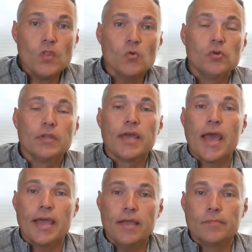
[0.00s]
really
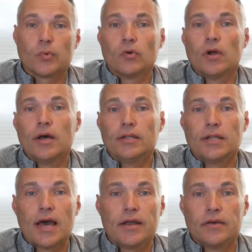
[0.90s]
hamper a
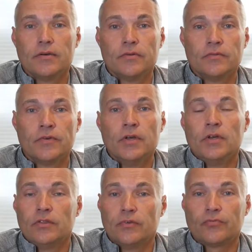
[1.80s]
lot of
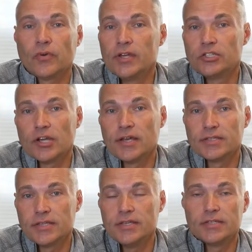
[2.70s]
the
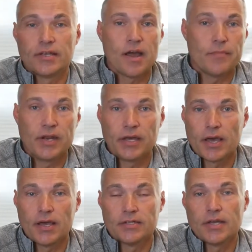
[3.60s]
franchisees that I've been in
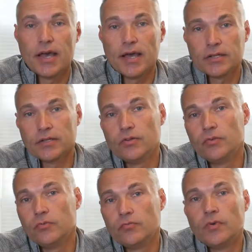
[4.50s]
contact and
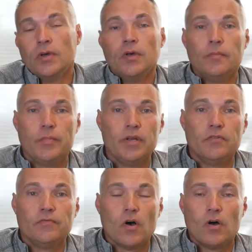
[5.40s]
who've been
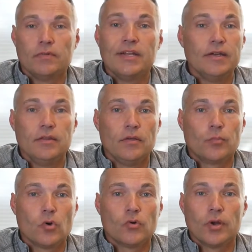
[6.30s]
involved in any of the
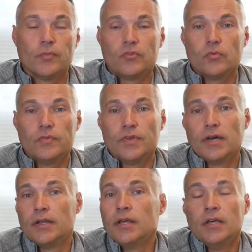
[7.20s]
programs that we've
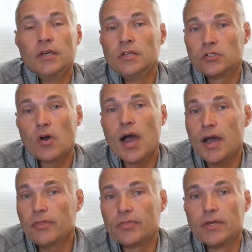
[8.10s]
done. So
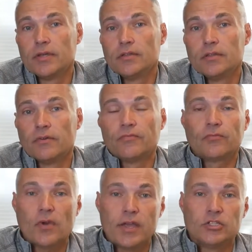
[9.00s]
I think that the
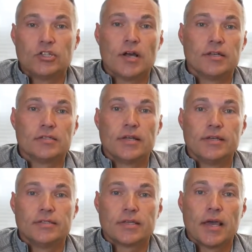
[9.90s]
franchise
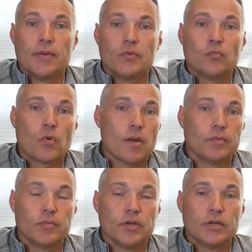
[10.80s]
landscape is
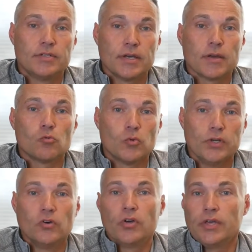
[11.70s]
probably going to take a
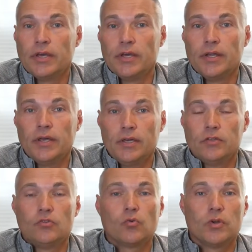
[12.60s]
real hit
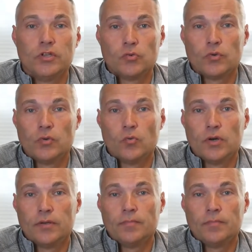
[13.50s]
in 2021.